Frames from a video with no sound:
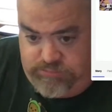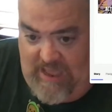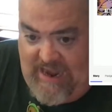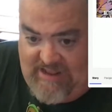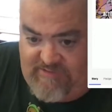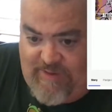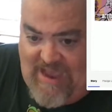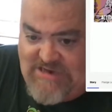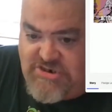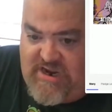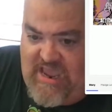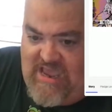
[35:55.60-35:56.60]
And as
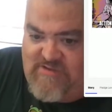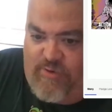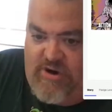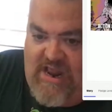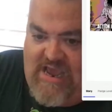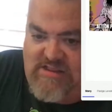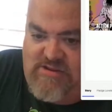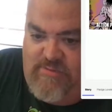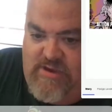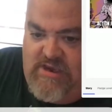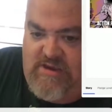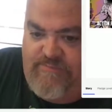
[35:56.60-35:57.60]
Patrick has pointed out to
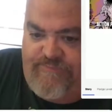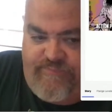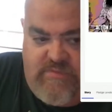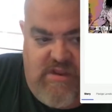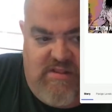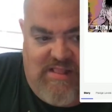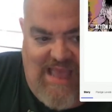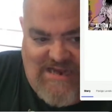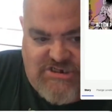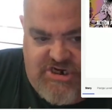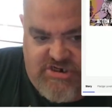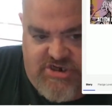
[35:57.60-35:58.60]
me,
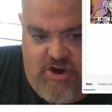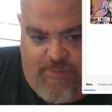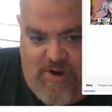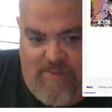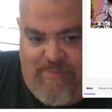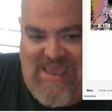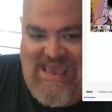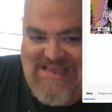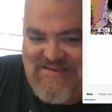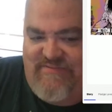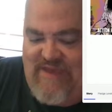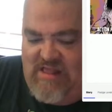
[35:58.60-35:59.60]
last year's No Prep
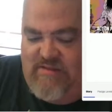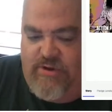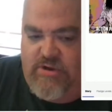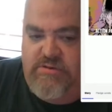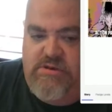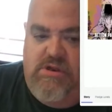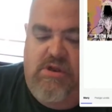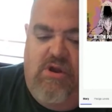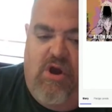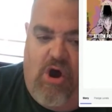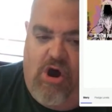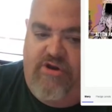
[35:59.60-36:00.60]
is available
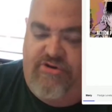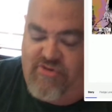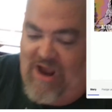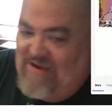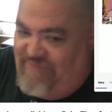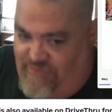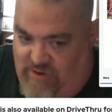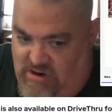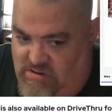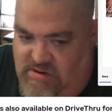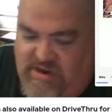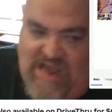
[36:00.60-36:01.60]
on
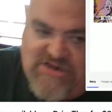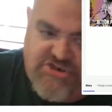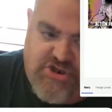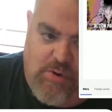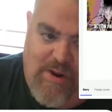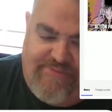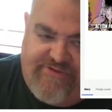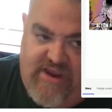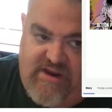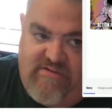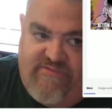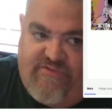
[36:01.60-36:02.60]
drive-through, not just our
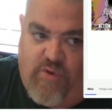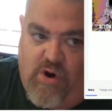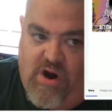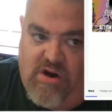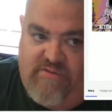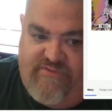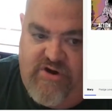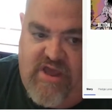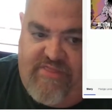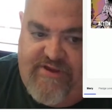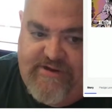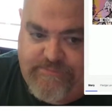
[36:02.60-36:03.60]
website, for
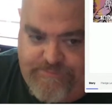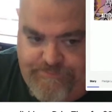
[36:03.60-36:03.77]
nothing.